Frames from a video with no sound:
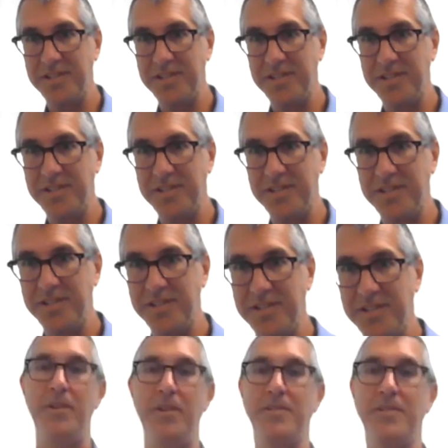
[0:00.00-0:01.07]
uh, on our
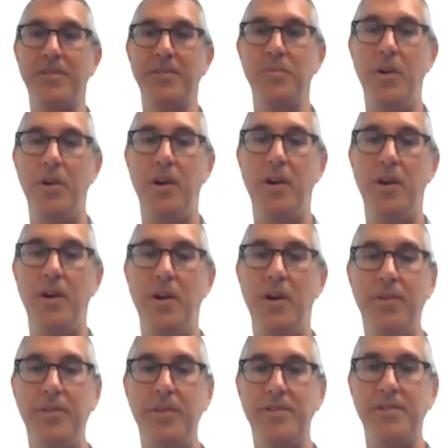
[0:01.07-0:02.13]
routes as well. I know
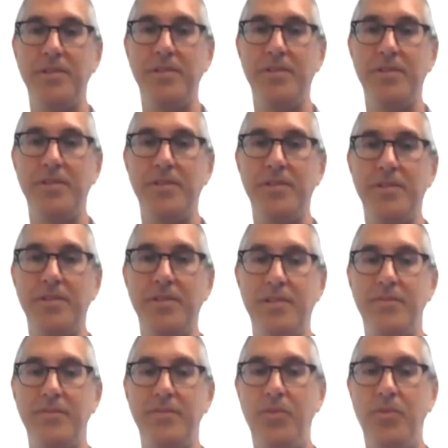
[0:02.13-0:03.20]
there's
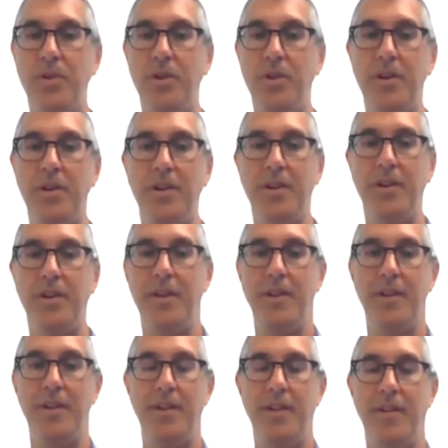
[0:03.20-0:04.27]
discussions for
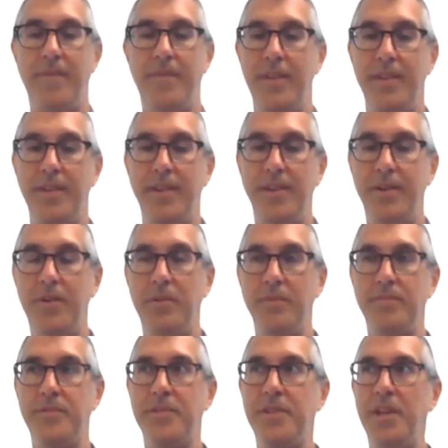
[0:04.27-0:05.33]
you know,
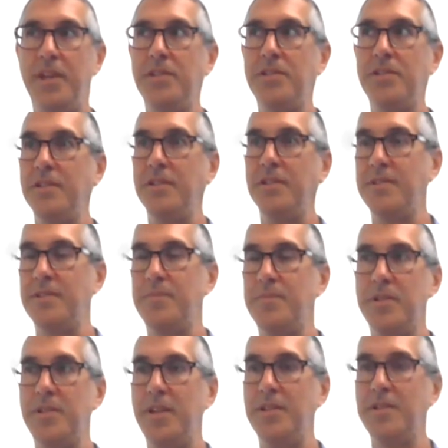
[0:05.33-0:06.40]
stations
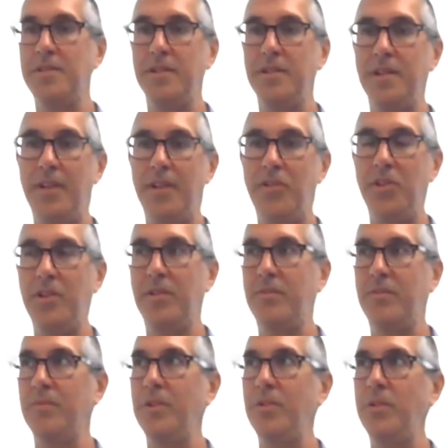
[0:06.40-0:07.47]
potentially. I think
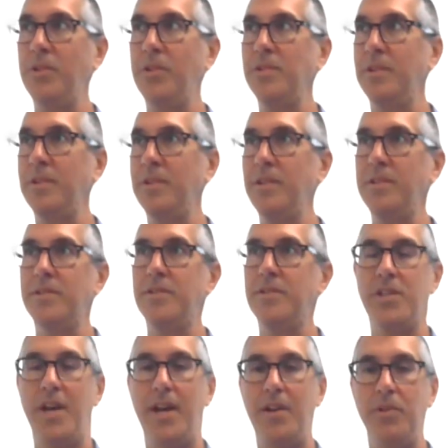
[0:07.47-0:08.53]
we recently
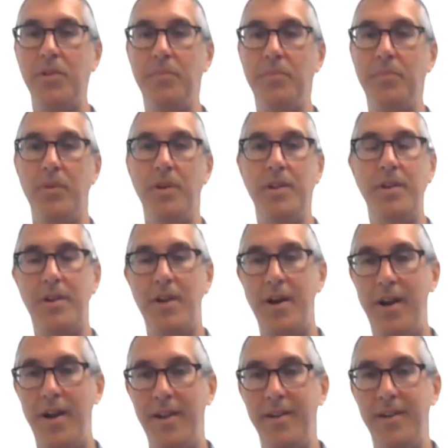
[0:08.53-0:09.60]
chatted with Port
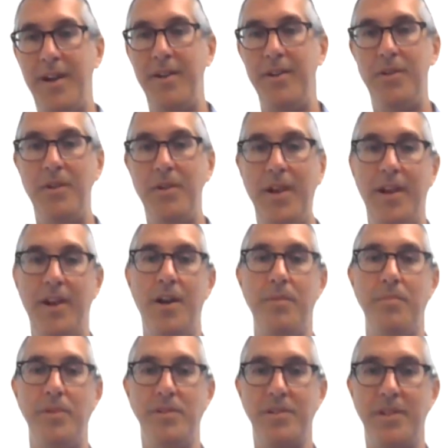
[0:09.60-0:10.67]
Huron. I know Ann
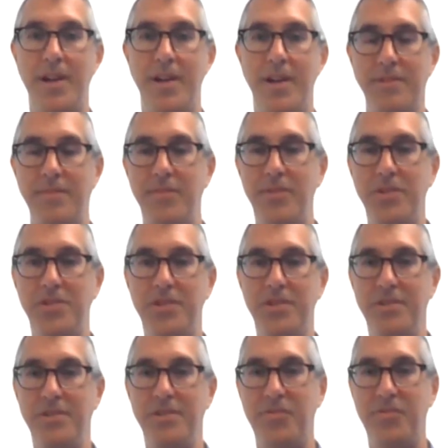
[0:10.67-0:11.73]
Arbor's got some
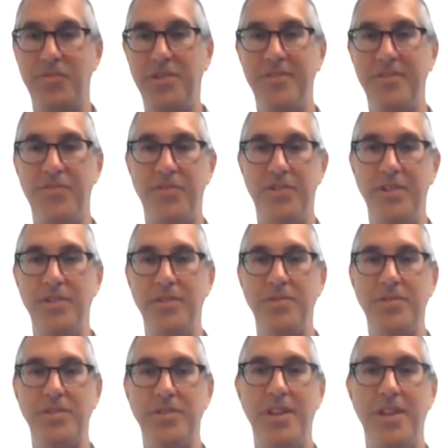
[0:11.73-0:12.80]
visions for for a new
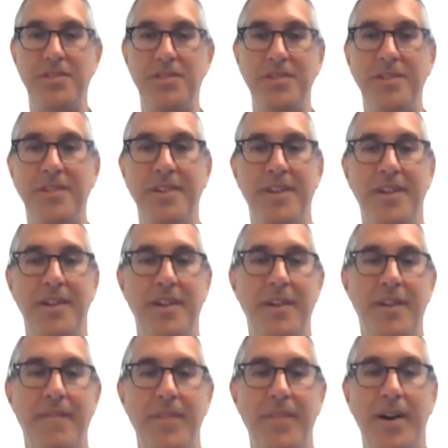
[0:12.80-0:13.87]
station.
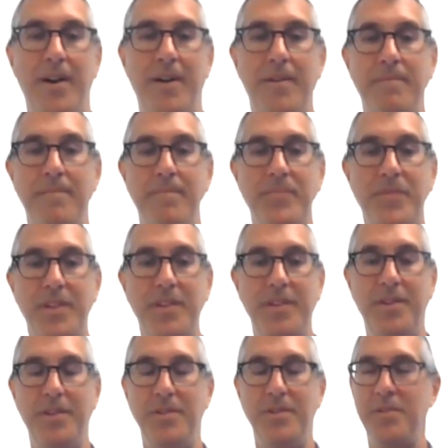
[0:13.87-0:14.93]
Um,
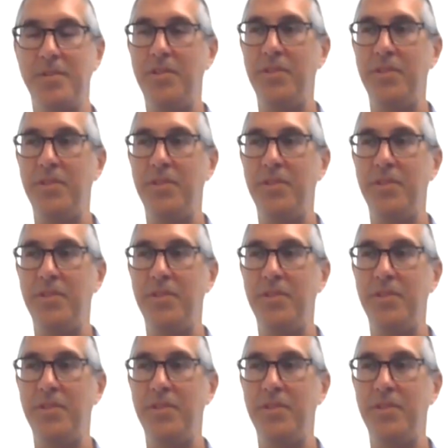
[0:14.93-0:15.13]
you know, so I